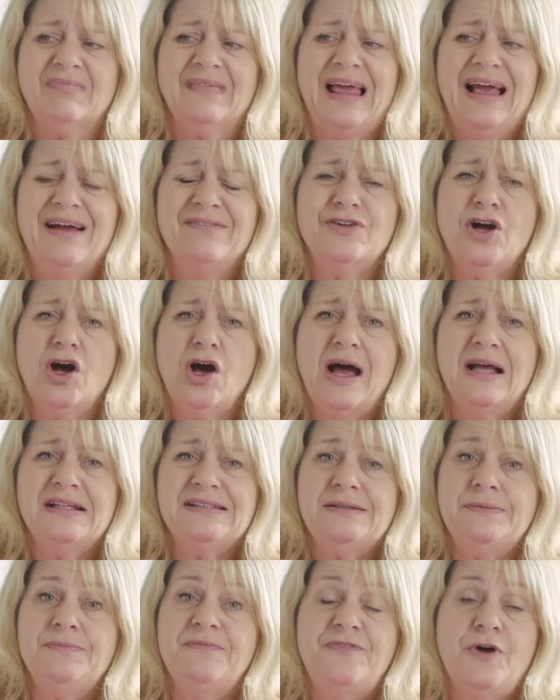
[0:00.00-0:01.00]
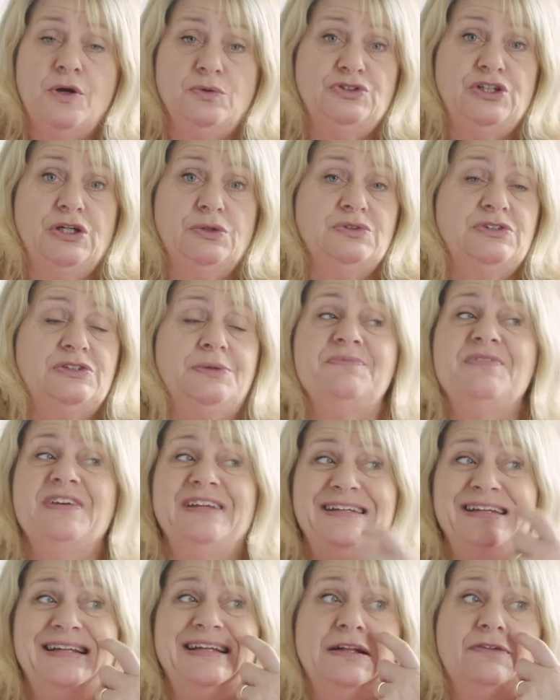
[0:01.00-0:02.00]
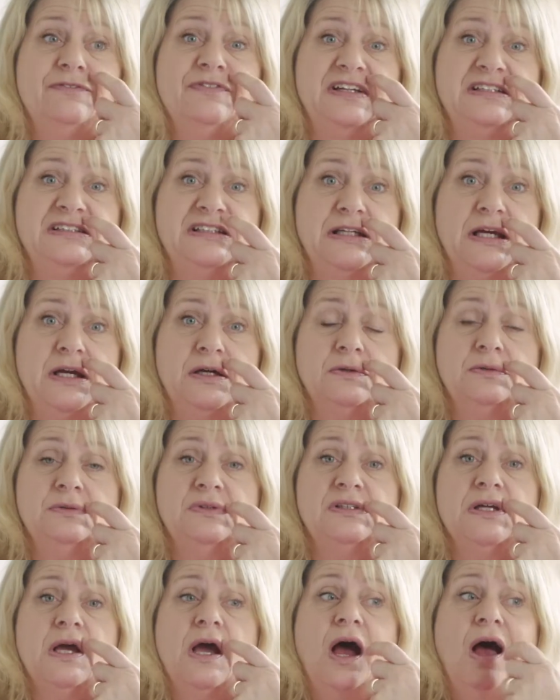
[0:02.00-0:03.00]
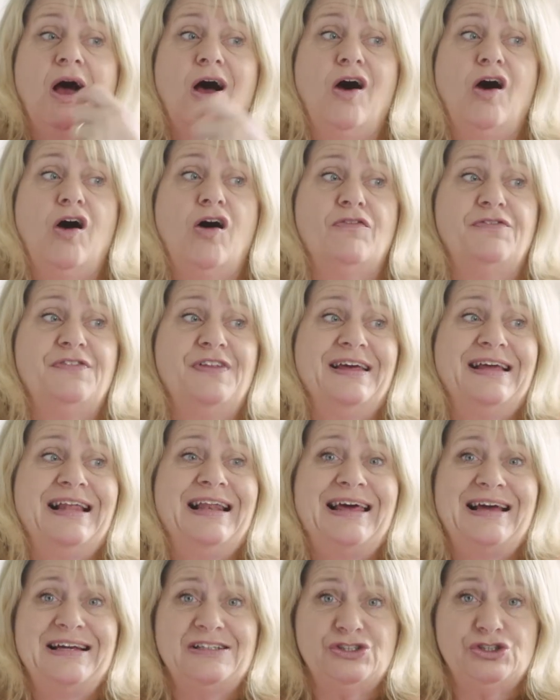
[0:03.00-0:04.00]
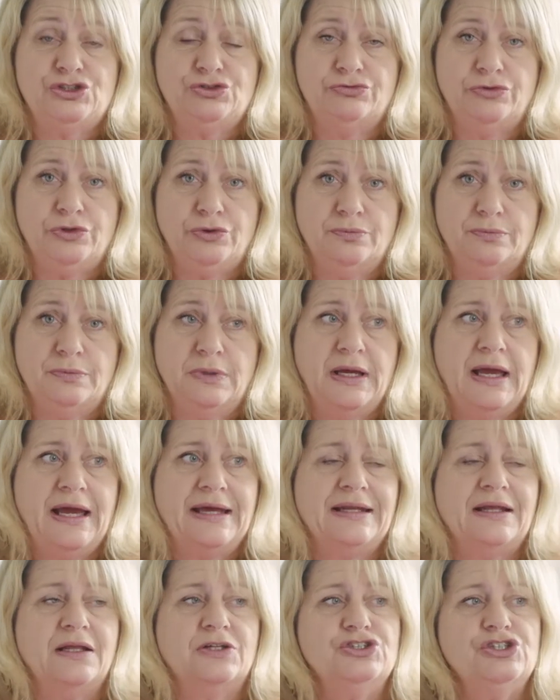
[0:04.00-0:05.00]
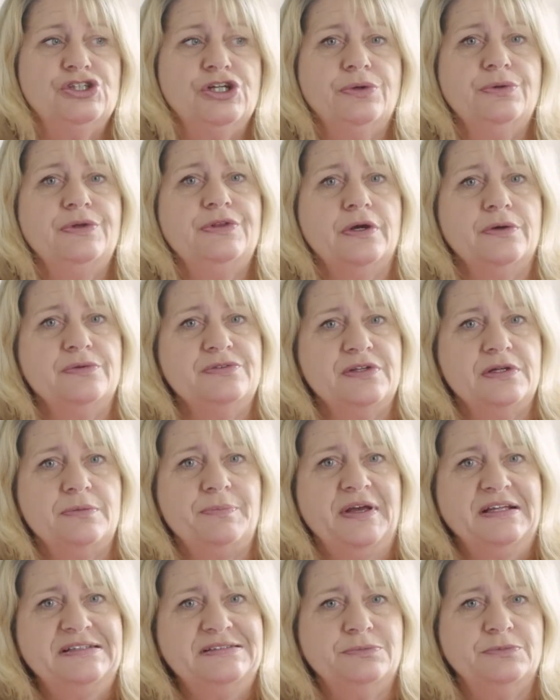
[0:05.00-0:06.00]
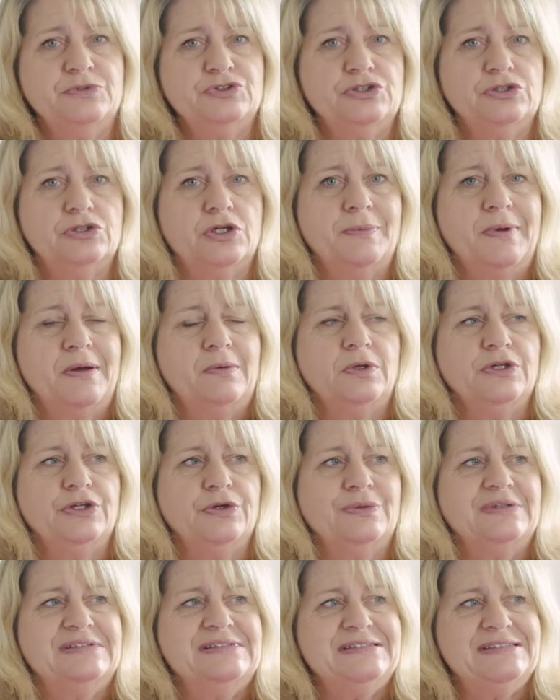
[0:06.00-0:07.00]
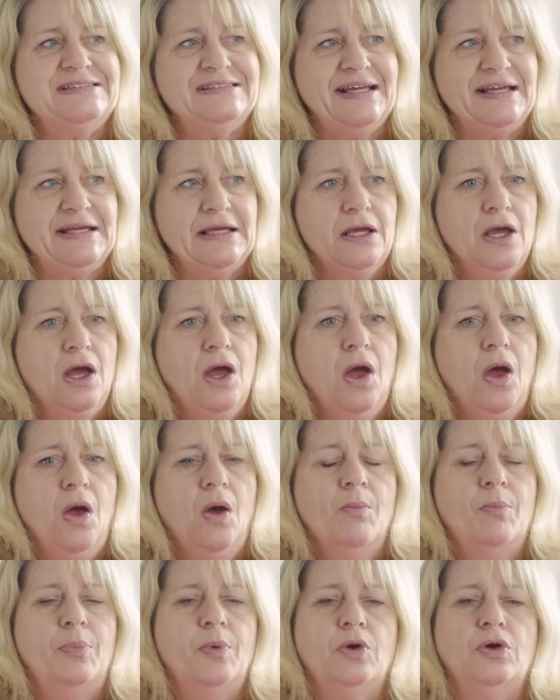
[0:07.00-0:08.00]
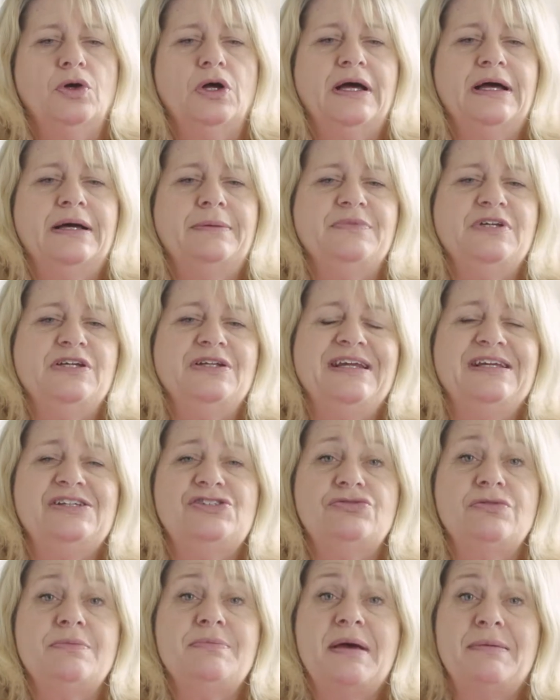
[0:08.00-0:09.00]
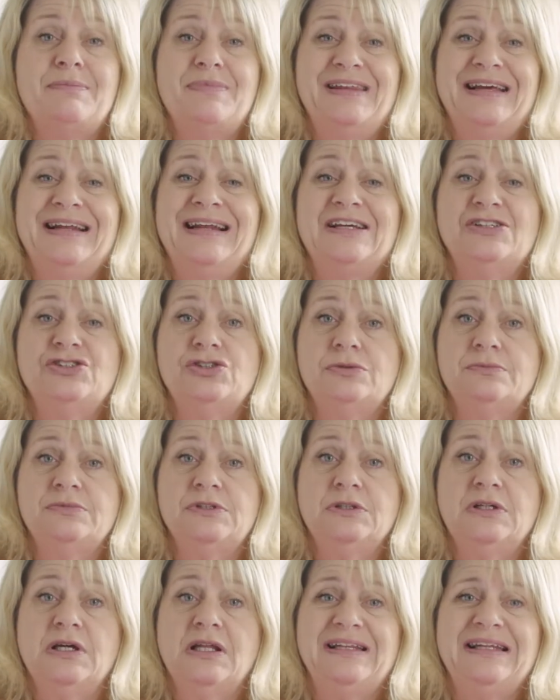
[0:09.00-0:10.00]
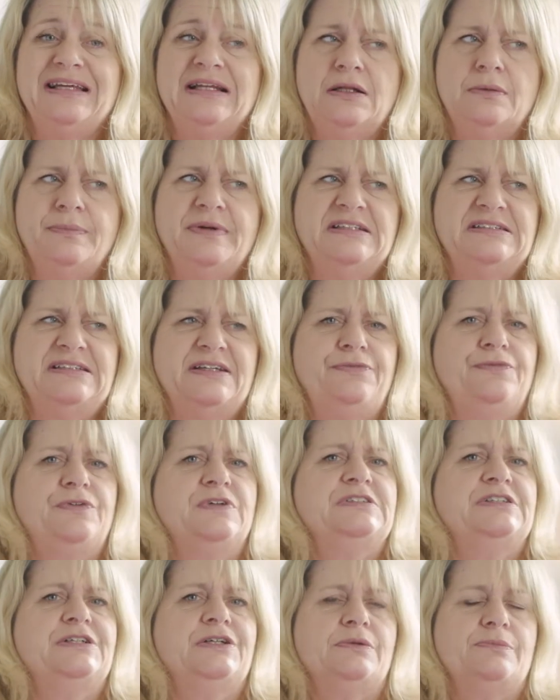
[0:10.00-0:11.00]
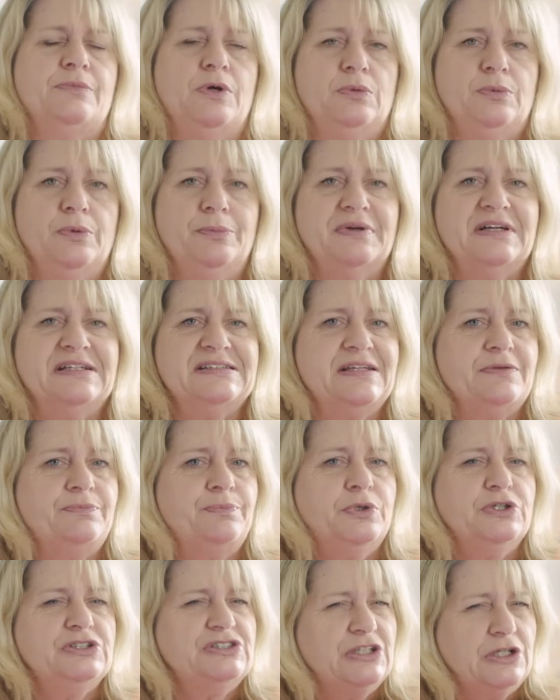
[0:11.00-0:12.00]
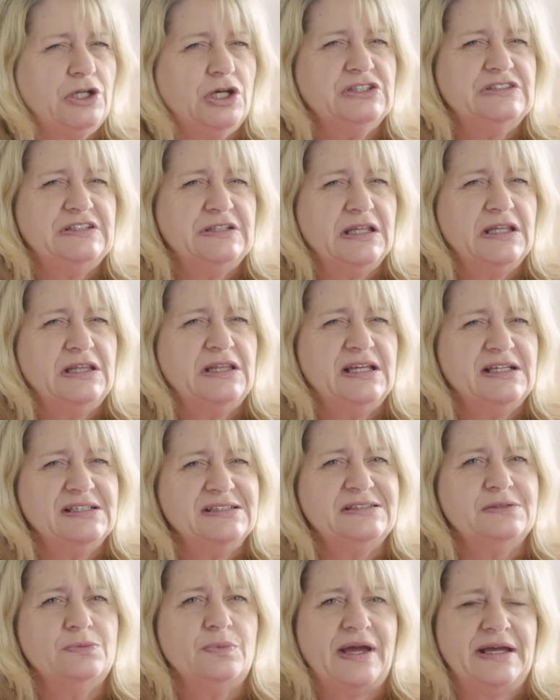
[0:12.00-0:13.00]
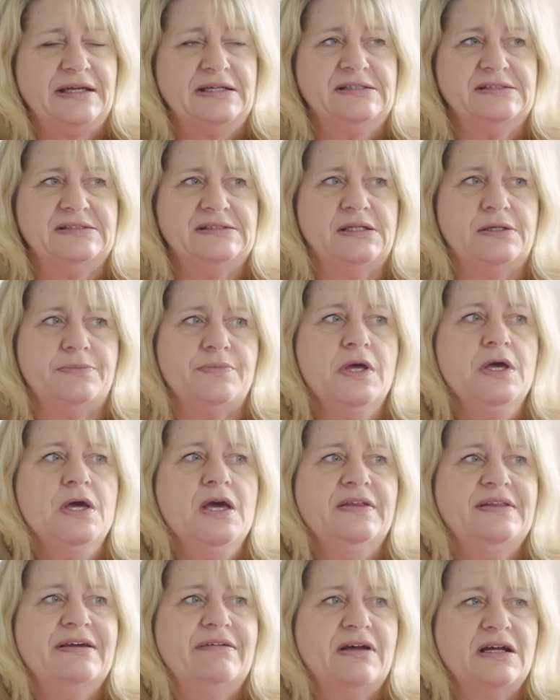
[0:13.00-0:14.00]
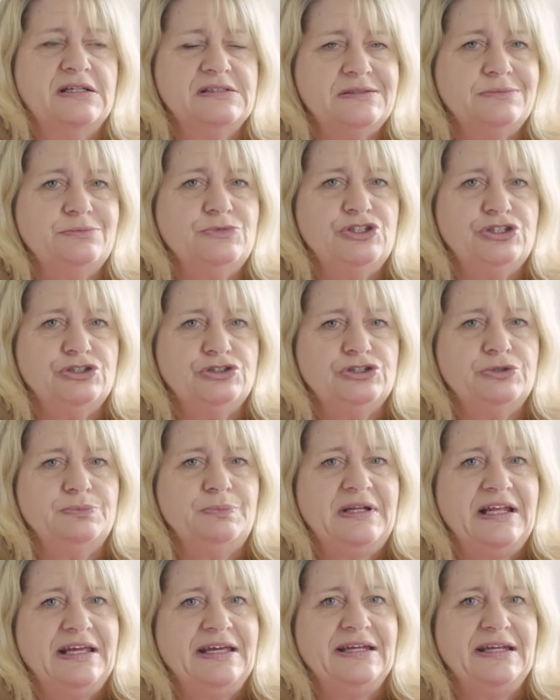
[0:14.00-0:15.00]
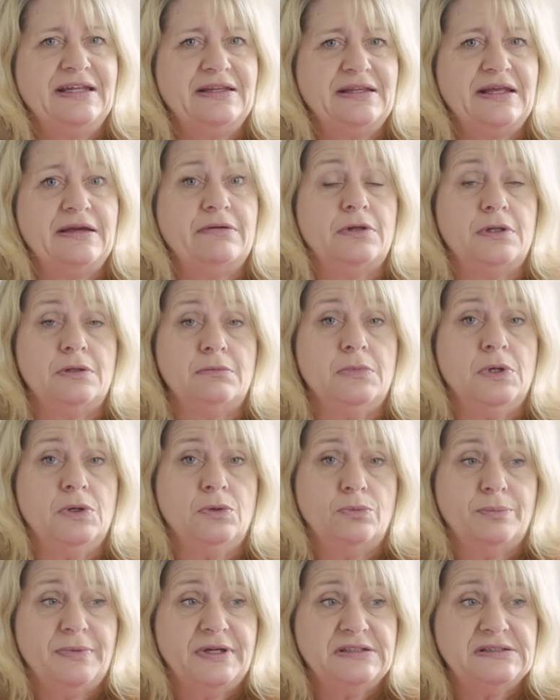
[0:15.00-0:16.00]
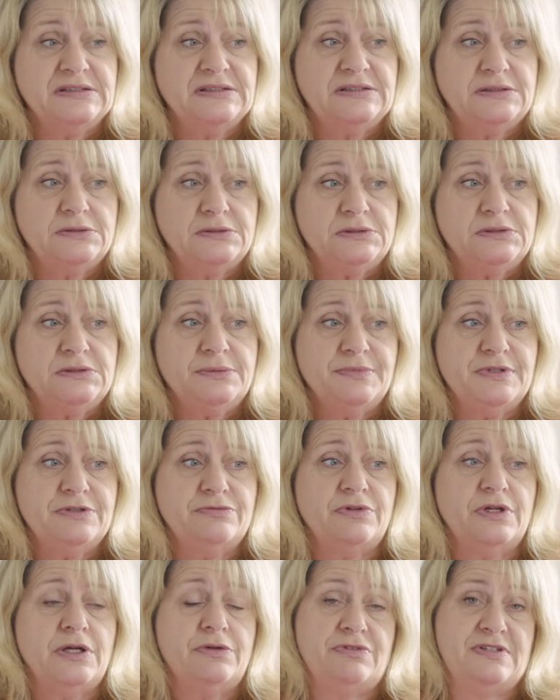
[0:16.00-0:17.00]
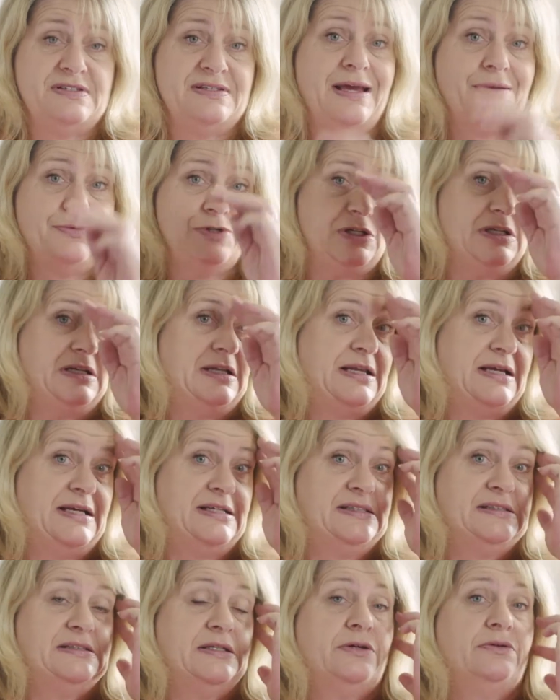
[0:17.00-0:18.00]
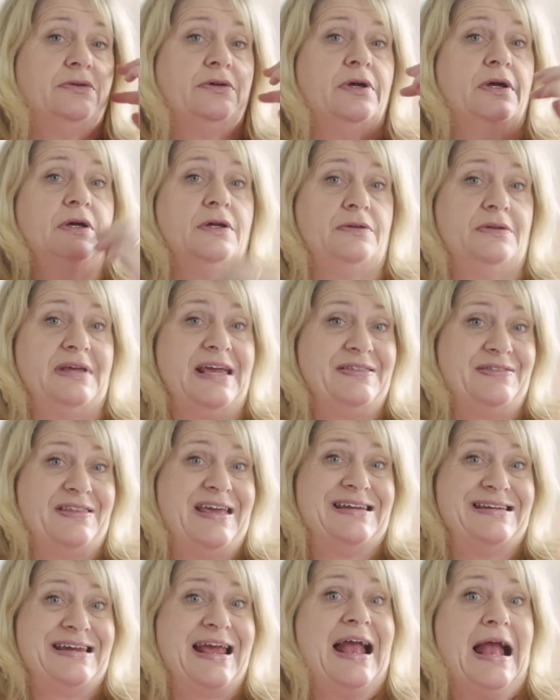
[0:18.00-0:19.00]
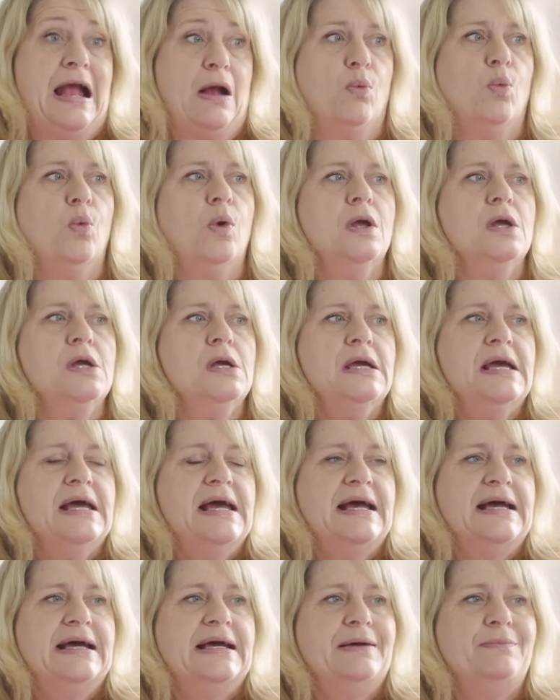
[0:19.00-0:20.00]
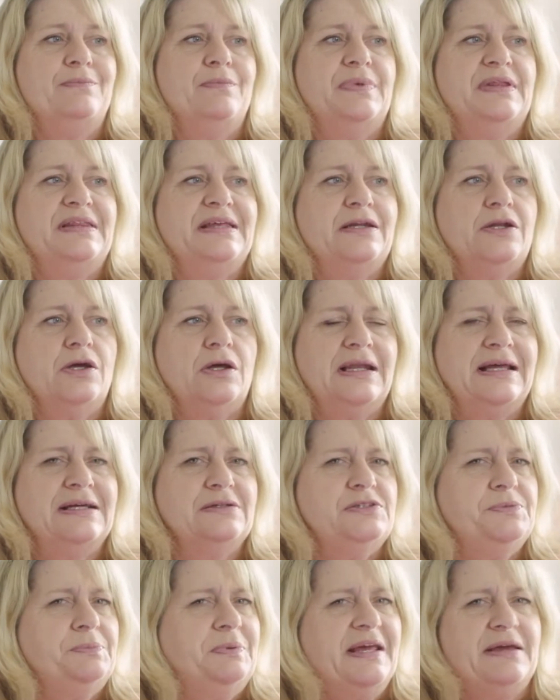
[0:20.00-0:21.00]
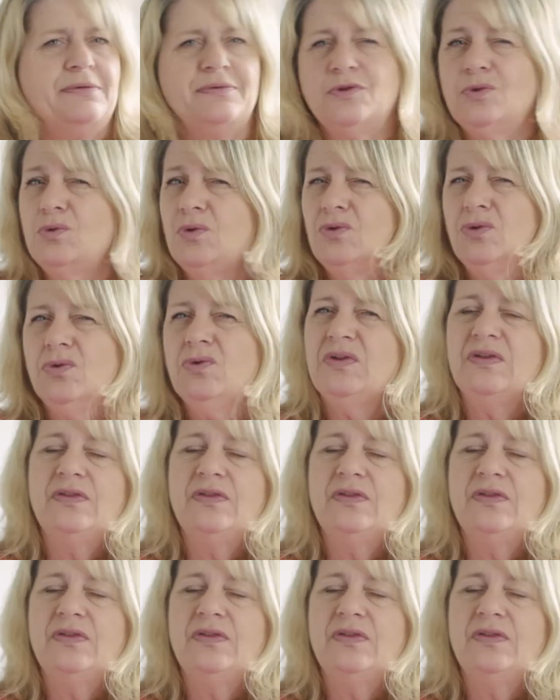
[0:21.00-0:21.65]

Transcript: I've got some photos, little videos of the classroom, and I'll show you those in a bit and we'll talk about what you can see. But you need to remember the classrooms look a little bit different at the moment because they put a lot of the things away because there are some children playing in there at the moment, some of the reception class that are in there now, but they're not allowed to play with all the